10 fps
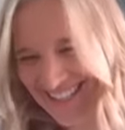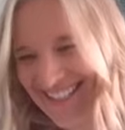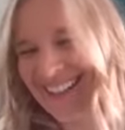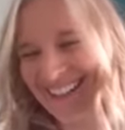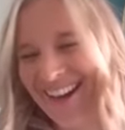
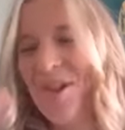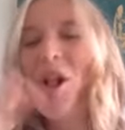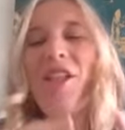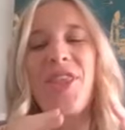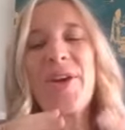is, okay?
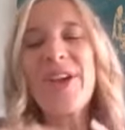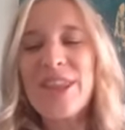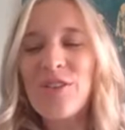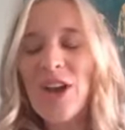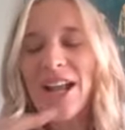They're in
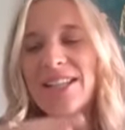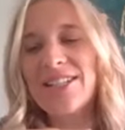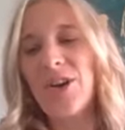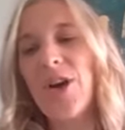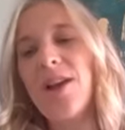the right
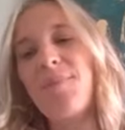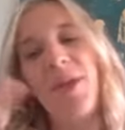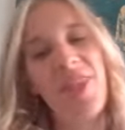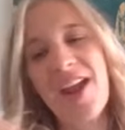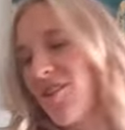zone,
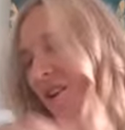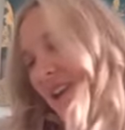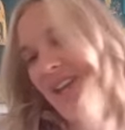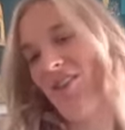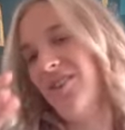but they're not
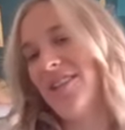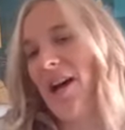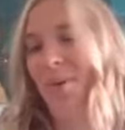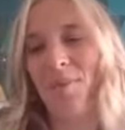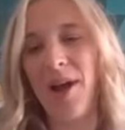in those
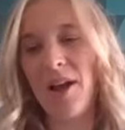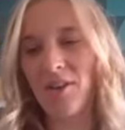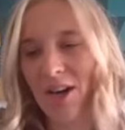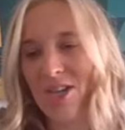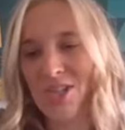upper mark
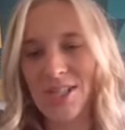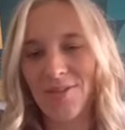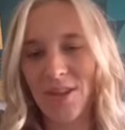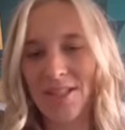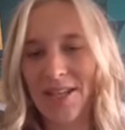ranges
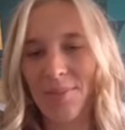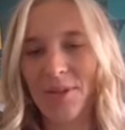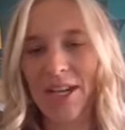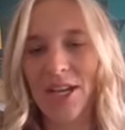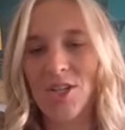for this
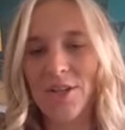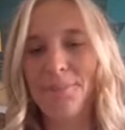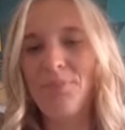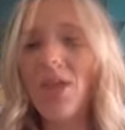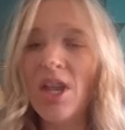application.
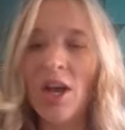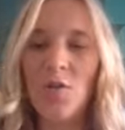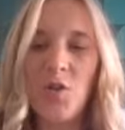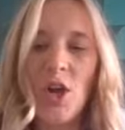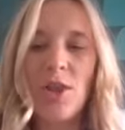A
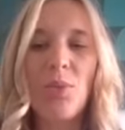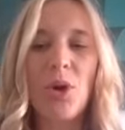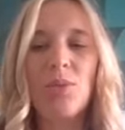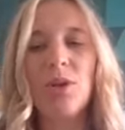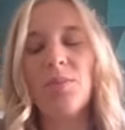further
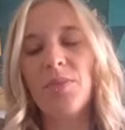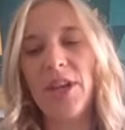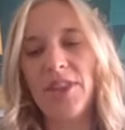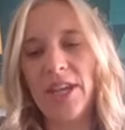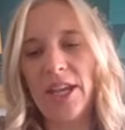problem
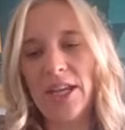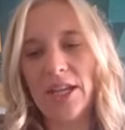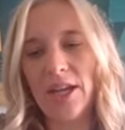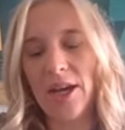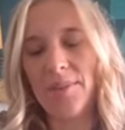that
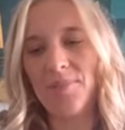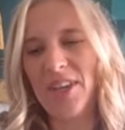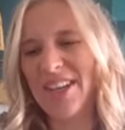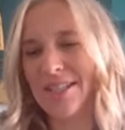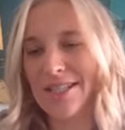
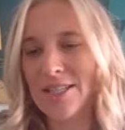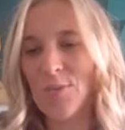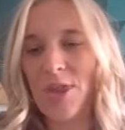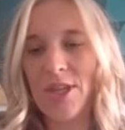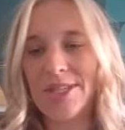exists
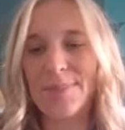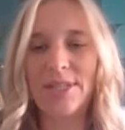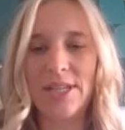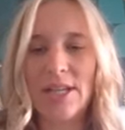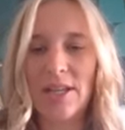with this
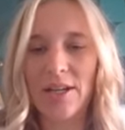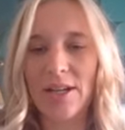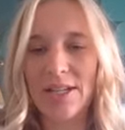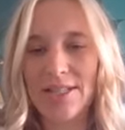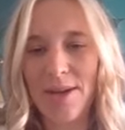particular
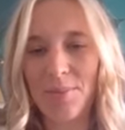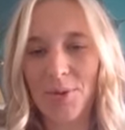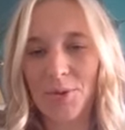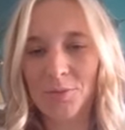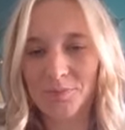
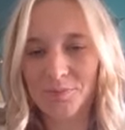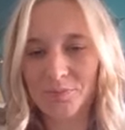example